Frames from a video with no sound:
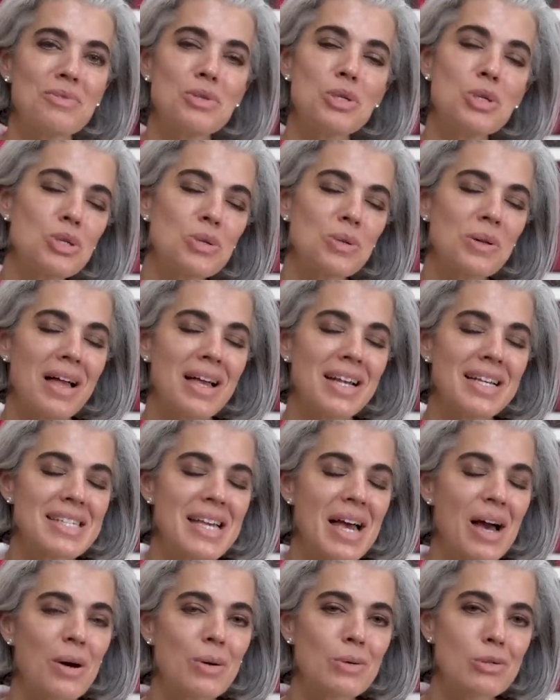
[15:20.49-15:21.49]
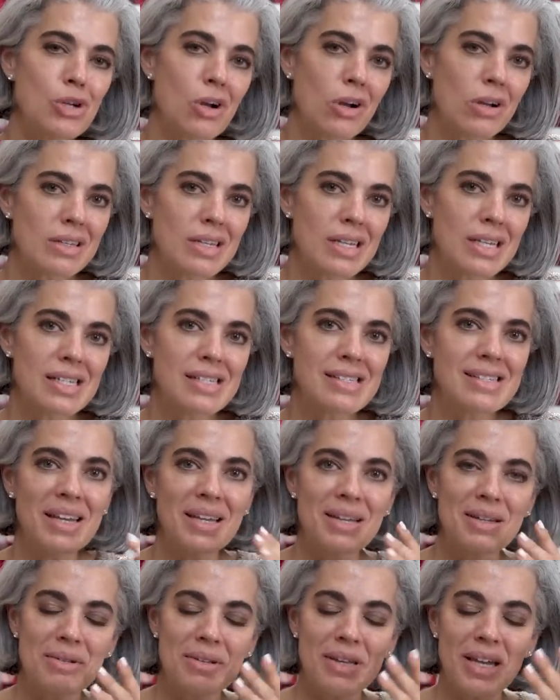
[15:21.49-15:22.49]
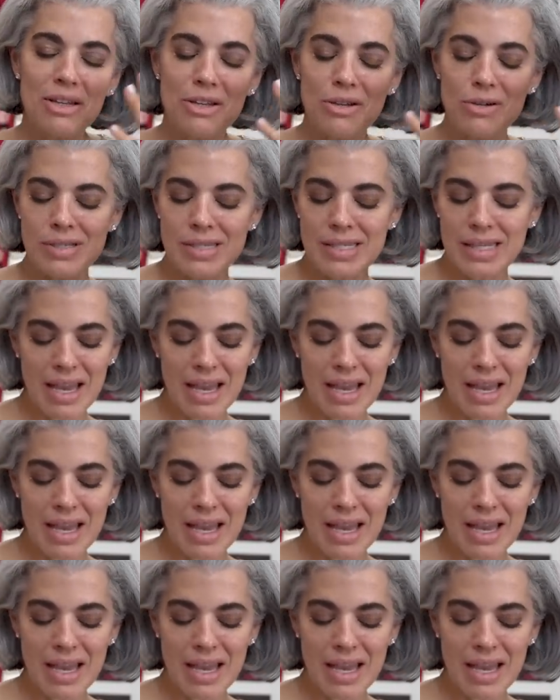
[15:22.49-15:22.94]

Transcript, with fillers: neutralize out darkness and get your,